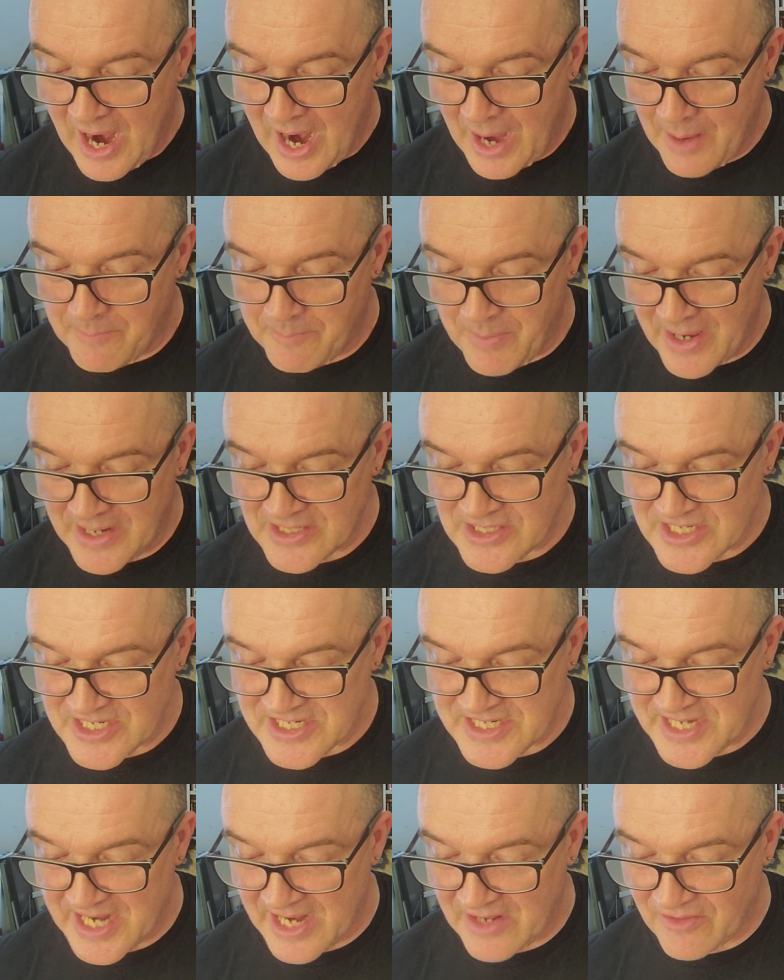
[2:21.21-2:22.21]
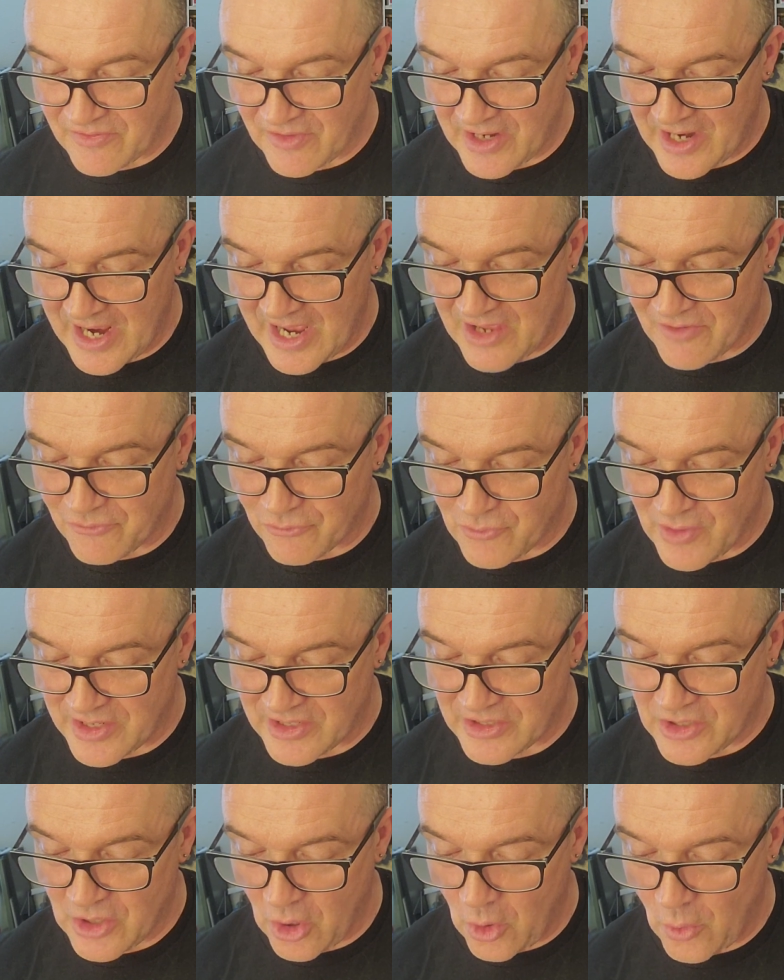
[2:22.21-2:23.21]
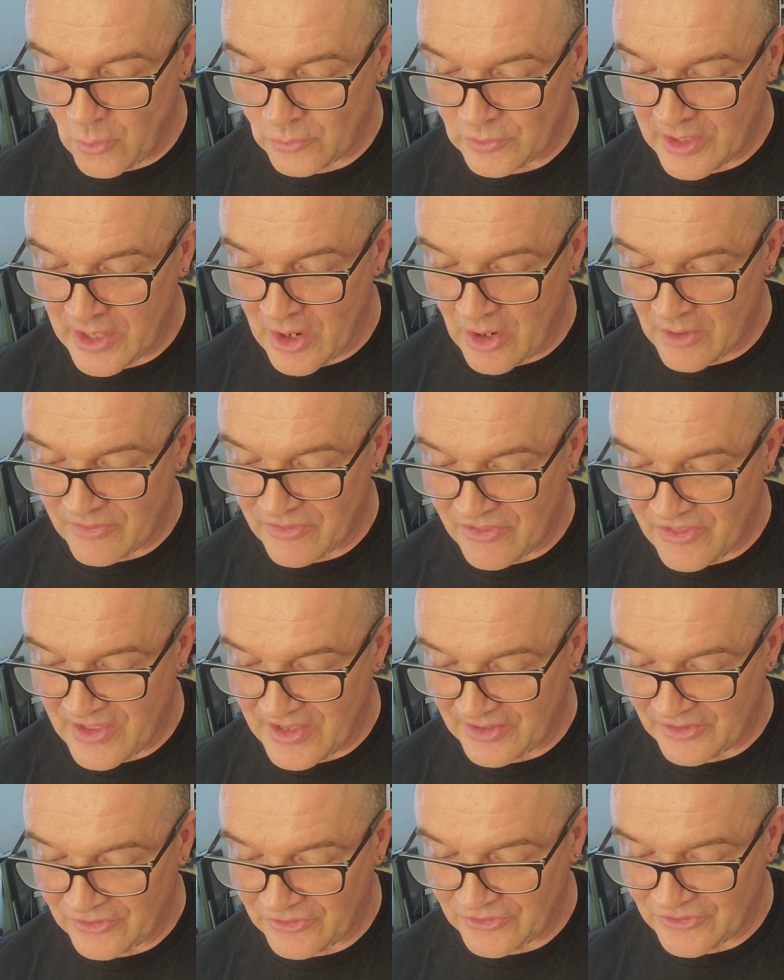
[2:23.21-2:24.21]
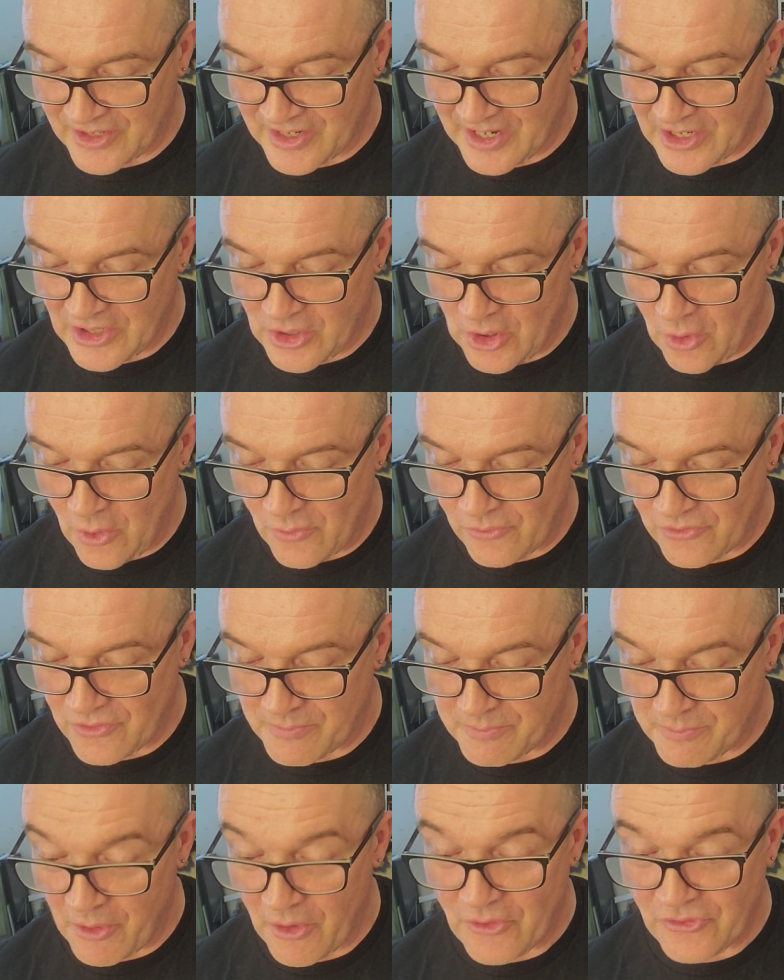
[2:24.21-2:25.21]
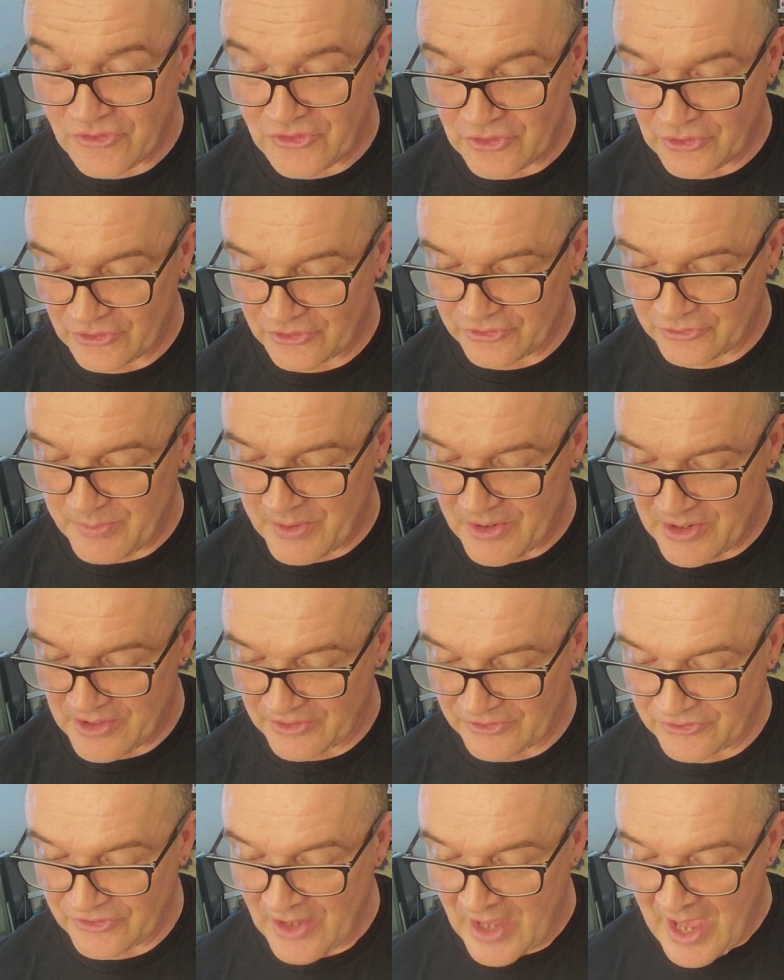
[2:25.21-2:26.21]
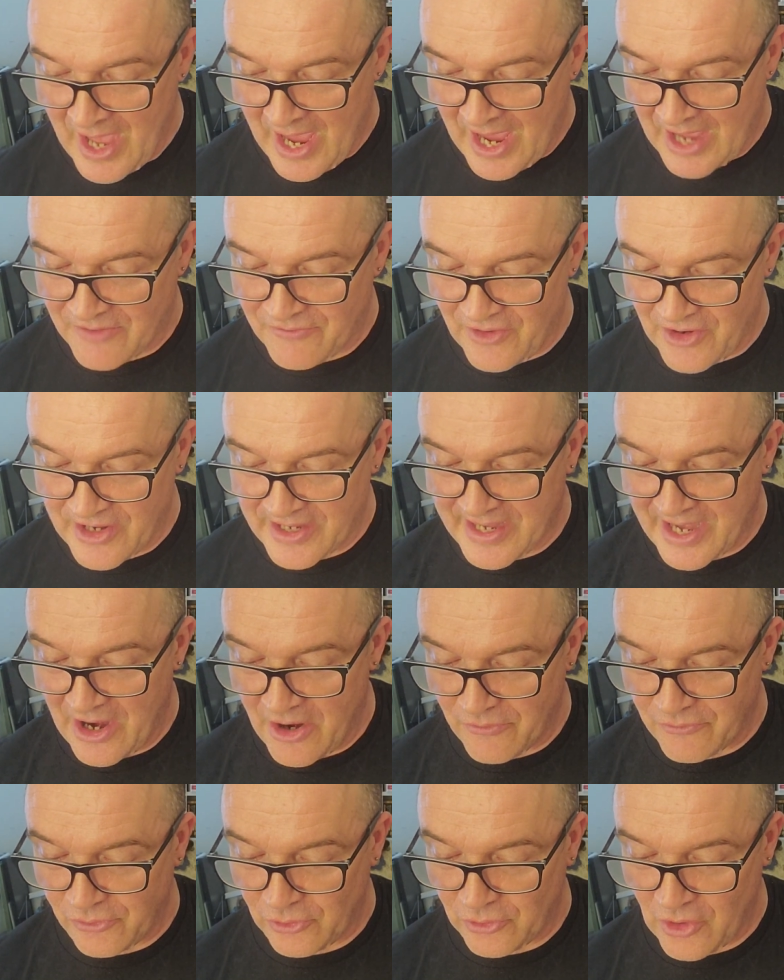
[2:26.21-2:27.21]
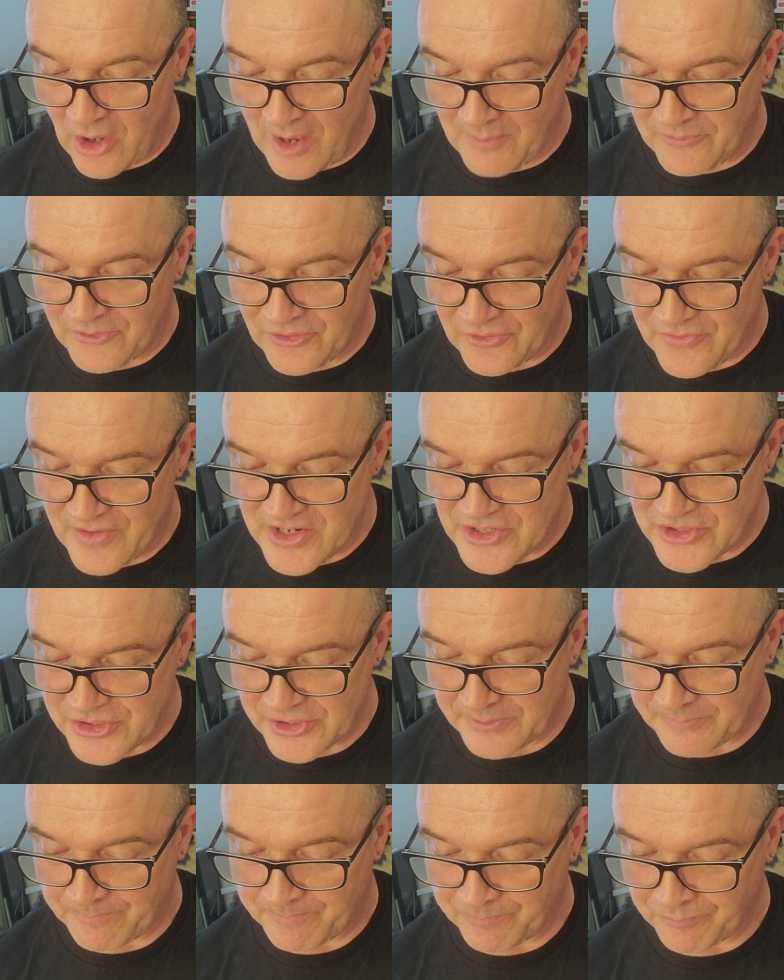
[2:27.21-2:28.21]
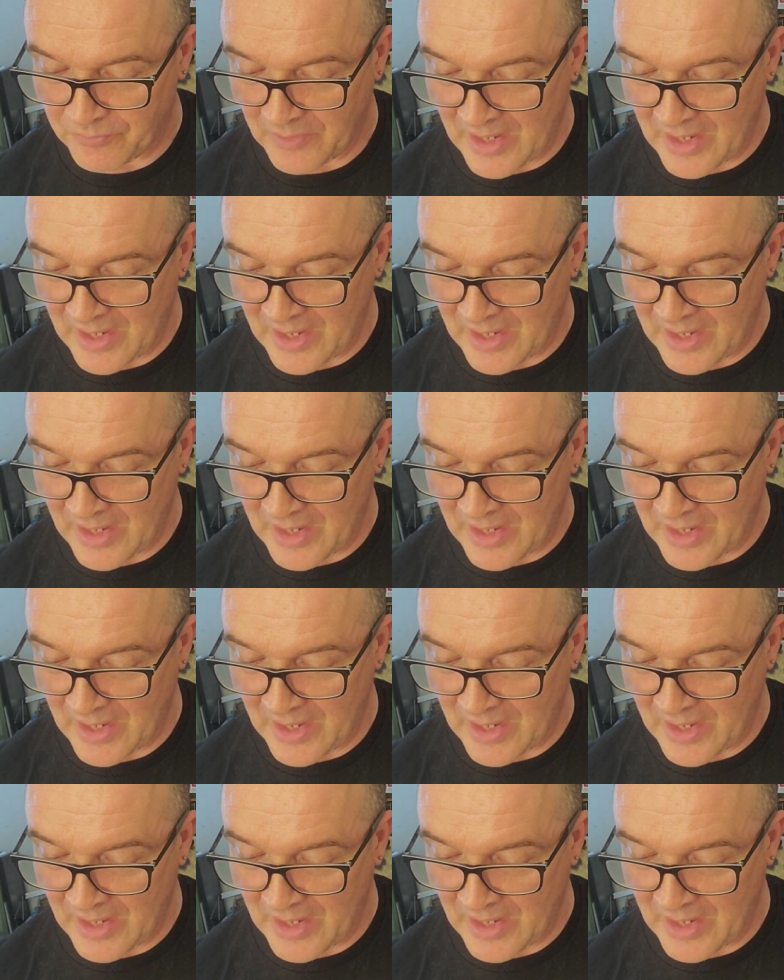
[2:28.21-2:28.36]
I beg to state that I have written only on things that I know from personal experience and very careful observation.